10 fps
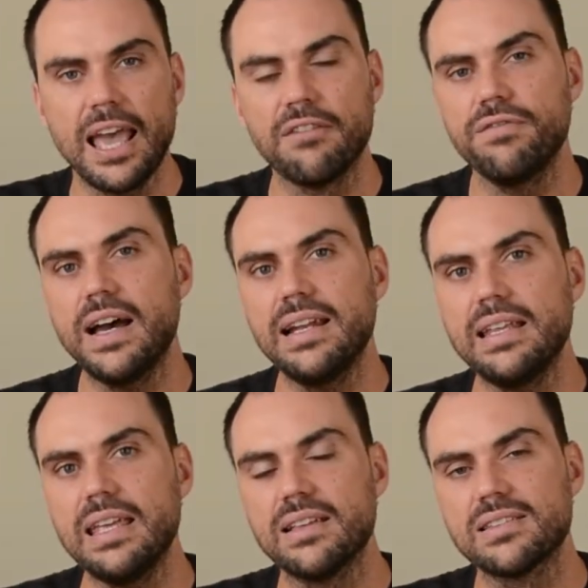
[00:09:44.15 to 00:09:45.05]
And
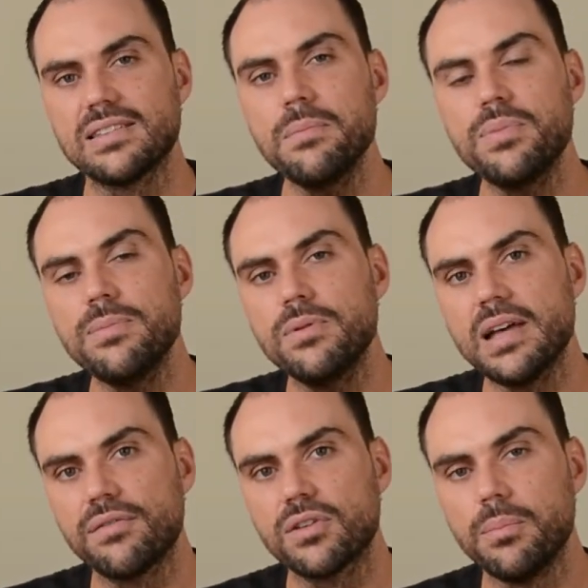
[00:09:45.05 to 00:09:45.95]
finally, some people
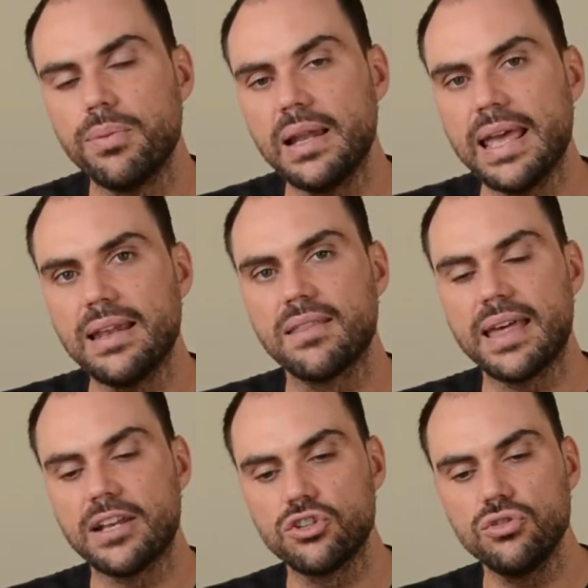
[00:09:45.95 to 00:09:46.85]
have complained
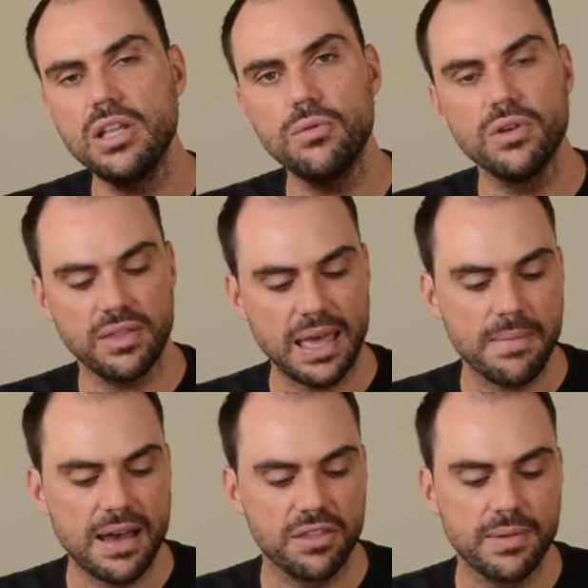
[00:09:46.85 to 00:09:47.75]
that shooting with a
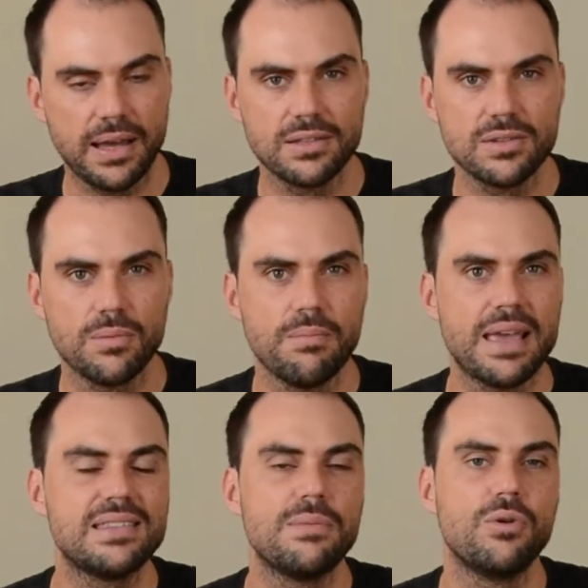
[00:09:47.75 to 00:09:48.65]
mouth mount
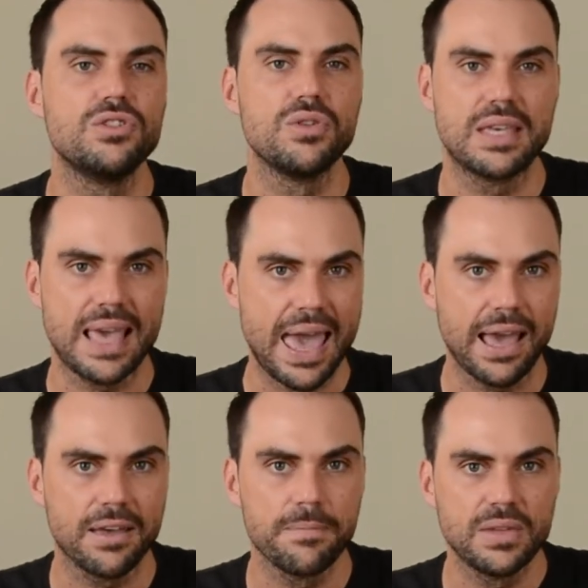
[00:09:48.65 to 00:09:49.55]
makes them want to gag.